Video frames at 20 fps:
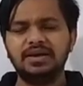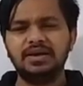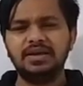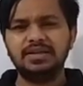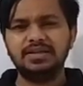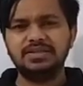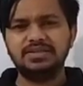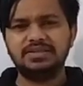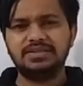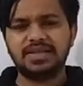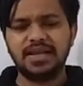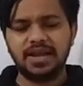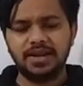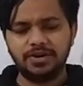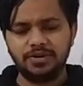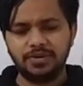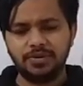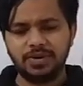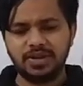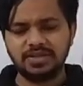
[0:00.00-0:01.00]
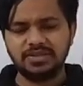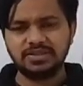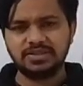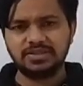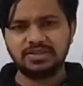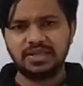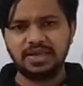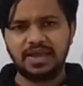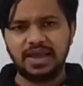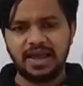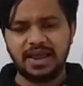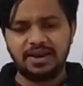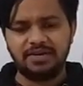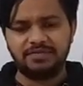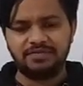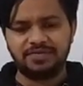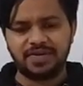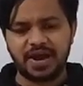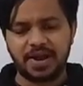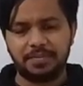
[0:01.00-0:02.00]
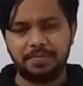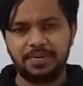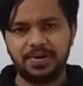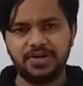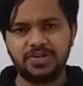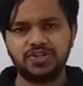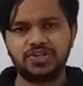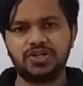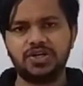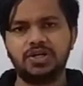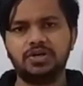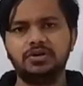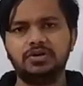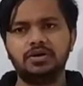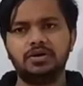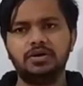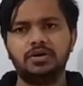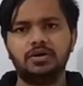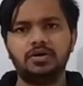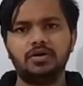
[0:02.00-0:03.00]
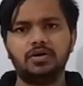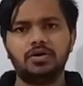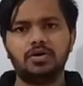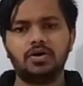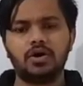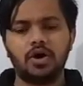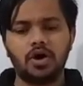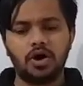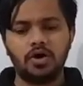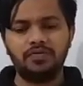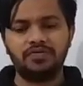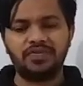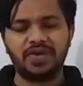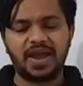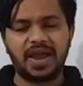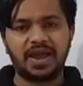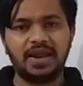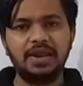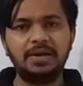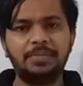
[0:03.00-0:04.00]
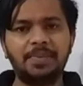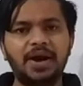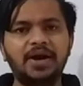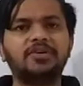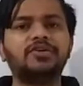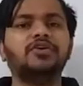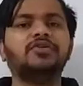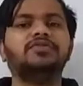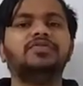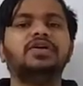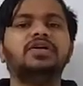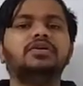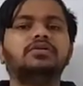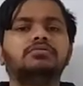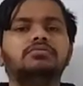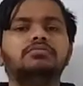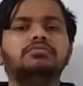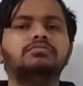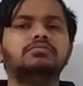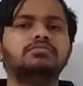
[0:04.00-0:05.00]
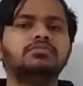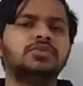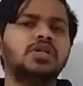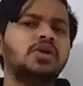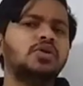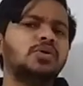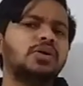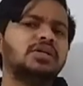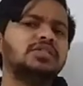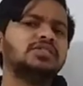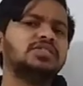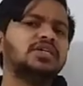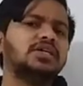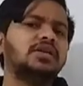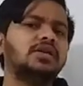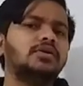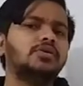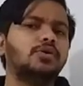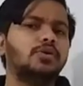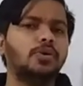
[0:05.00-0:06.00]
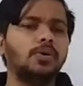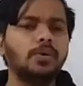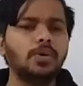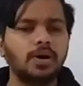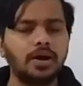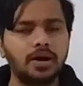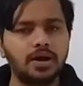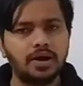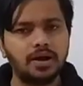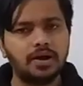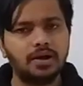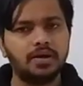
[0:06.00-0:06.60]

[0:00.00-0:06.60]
is that you can see any vibration of any part of it? Then you can say that no.